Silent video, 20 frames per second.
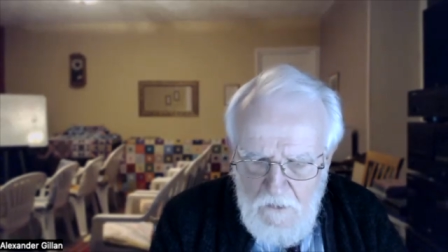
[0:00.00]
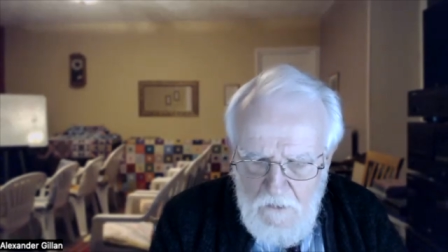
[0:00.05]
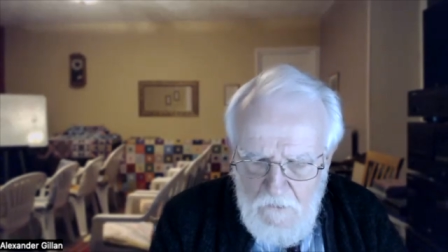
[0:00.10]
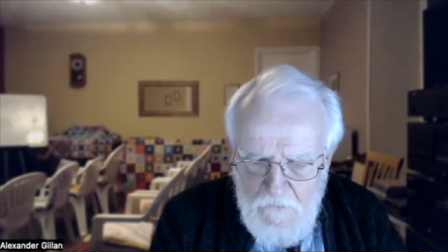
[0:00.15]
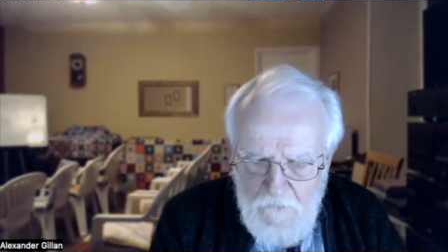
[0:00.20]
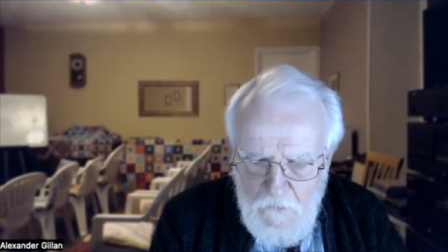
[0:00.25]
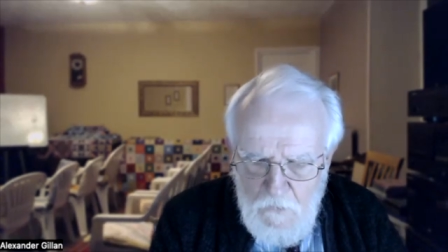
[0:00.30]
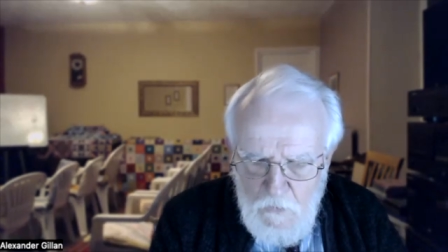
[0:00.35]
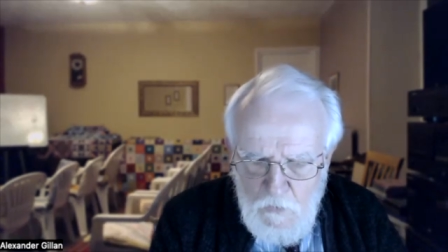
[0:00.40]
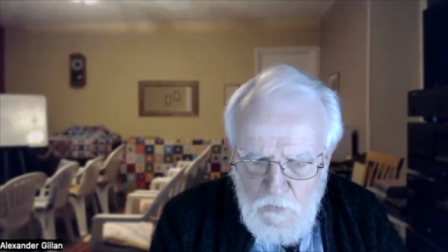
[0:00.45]

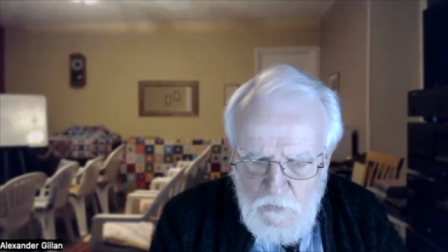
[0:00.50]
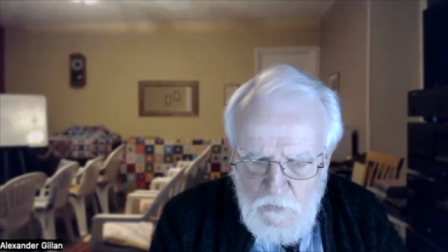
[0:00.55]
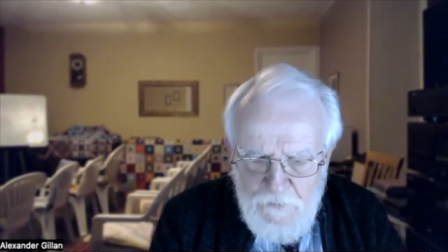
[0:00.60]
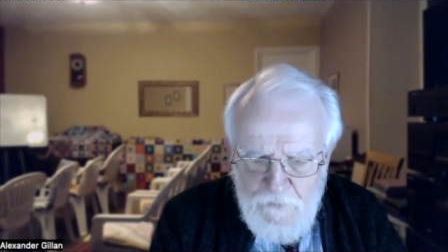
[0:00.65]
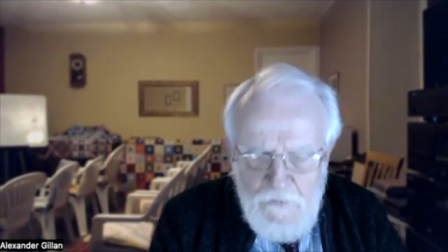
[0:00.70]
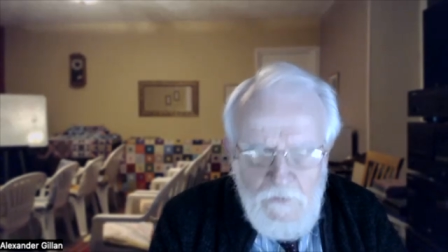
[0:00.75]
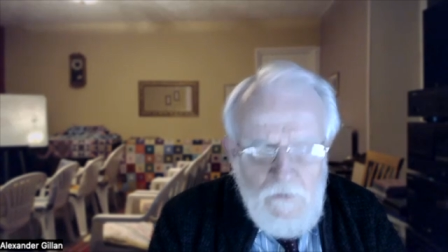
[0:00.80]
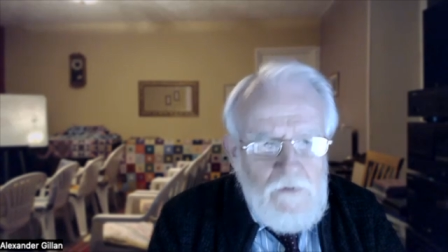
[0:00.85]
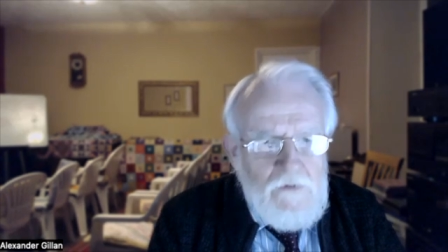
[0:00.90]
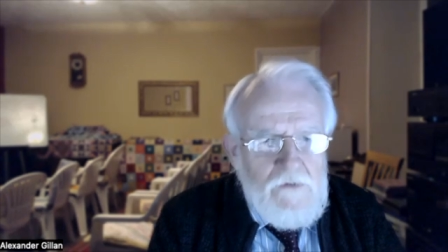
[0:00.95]
the Lord
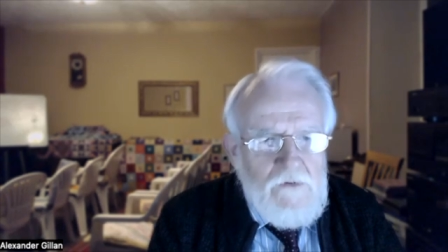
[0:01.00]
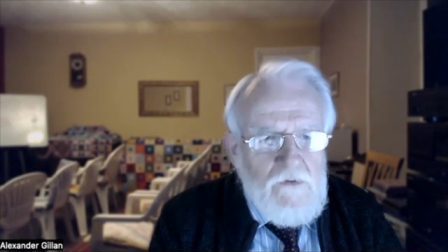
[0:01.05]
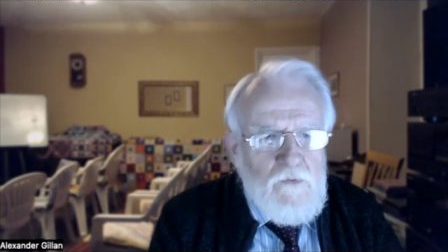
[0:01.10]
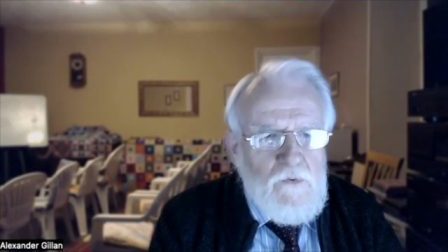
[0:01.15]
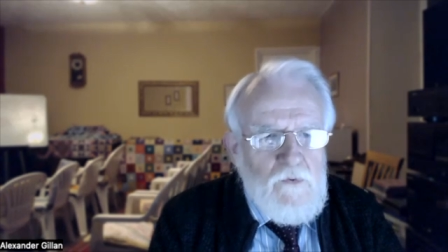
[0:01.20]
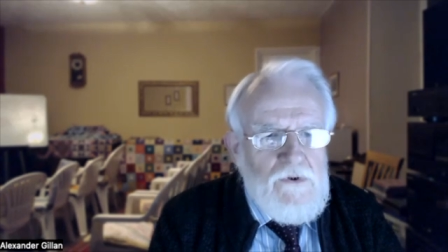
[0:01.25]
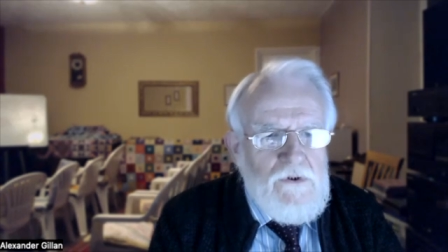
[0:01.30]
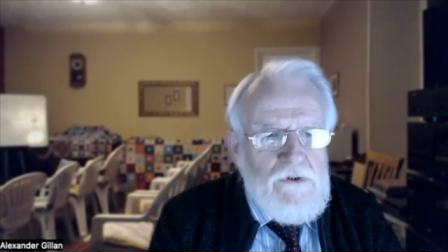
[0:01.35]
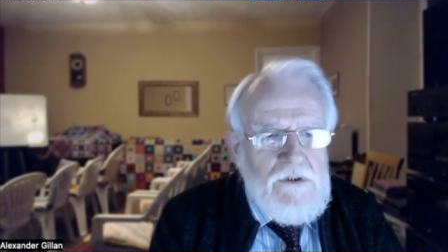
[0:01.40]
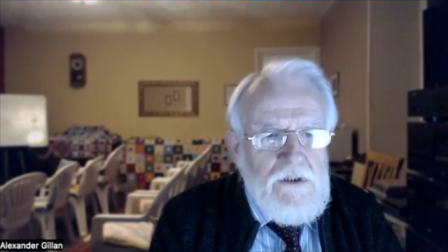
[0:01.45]
brought a
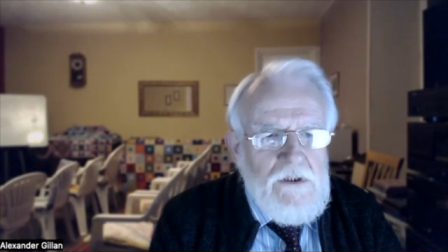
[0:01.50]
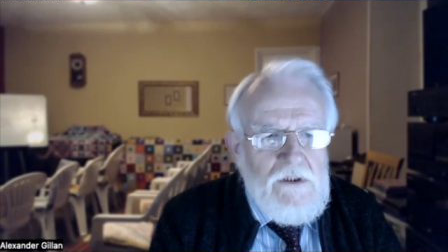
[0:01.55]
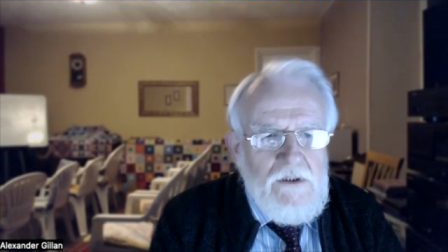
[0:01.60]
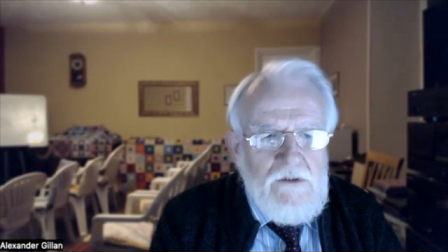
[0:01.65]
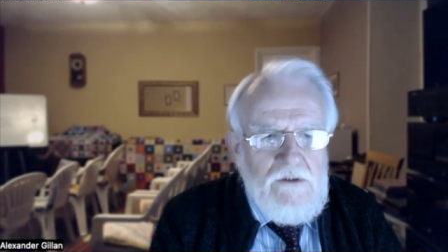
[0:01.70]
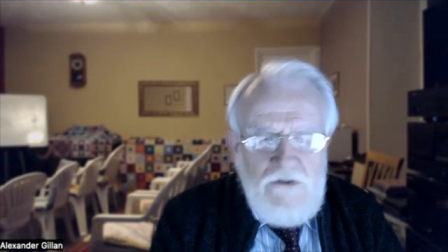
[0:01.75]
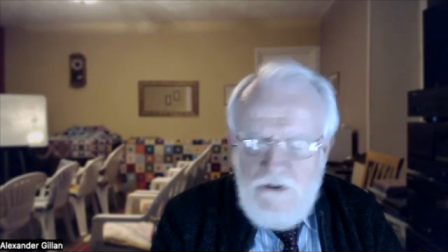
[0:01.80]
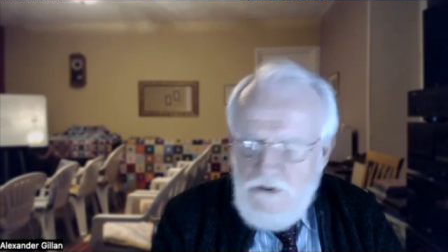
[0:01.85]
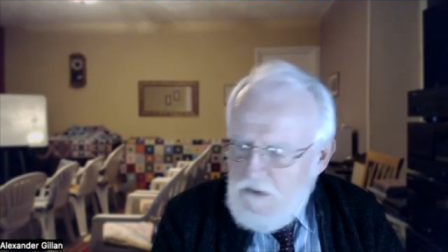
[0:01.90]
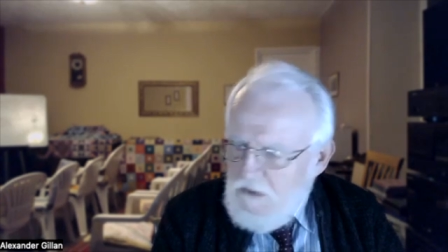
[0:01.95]
word, and
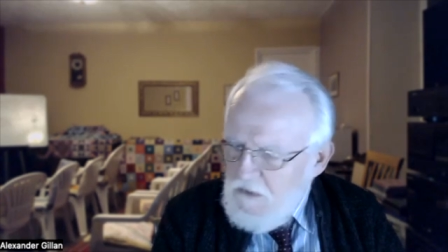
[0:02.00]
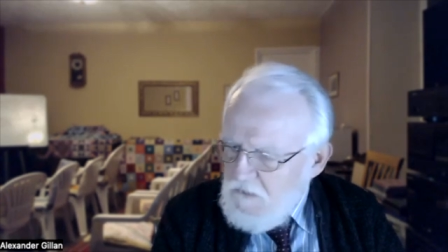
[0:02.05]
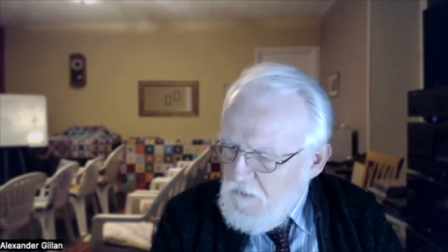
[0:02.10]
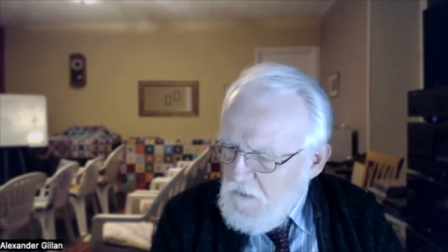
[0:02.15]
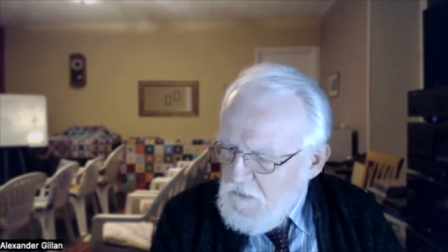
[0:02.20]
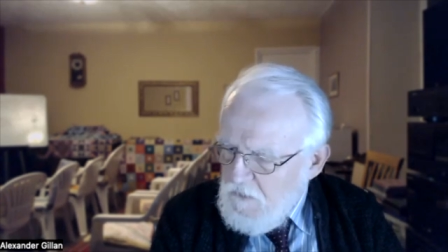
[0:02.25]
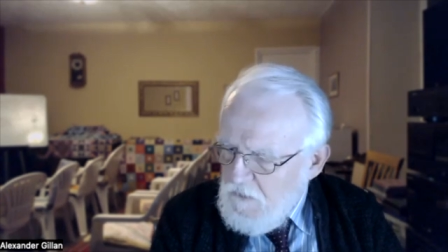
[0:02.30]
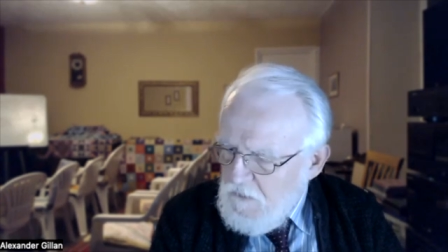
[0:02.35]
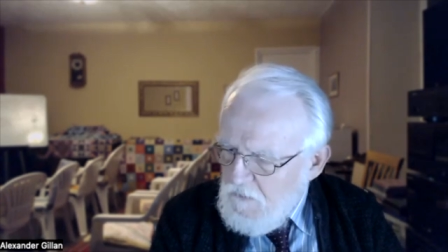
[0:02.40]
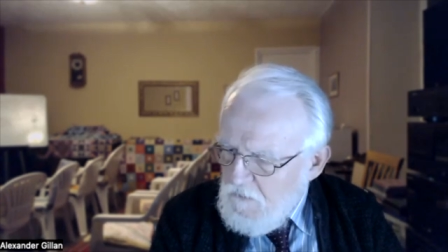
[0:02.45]
I shared
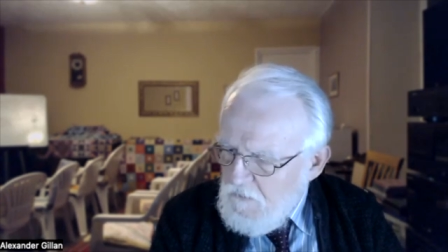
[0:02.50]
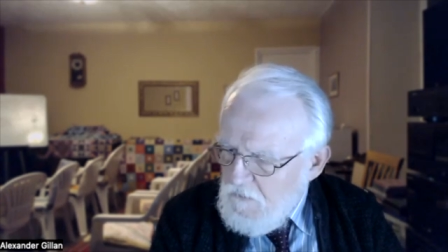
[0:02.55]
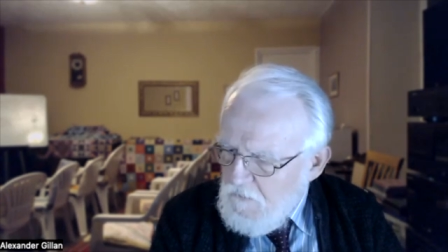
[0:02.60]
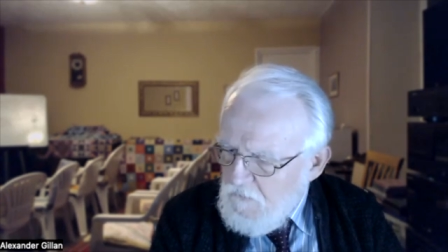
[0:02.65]
on it